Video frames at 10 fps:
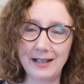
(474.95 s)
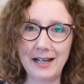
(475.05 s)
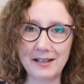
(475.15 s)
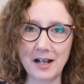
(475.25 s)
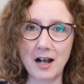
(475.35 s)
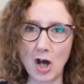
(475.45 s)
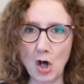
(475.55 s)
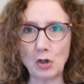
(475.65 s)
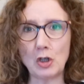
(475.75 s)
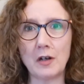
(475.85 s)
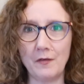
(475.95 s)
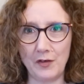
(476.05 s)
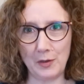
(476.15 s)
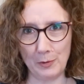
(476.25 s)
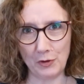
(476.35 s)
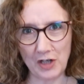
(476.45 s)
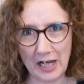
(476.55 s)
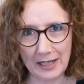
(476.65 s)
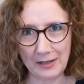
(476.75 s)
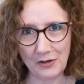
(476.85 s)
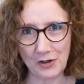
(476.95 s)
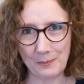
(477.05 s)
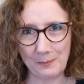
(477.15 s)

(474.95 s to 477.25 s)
is our uncomfortable challenge.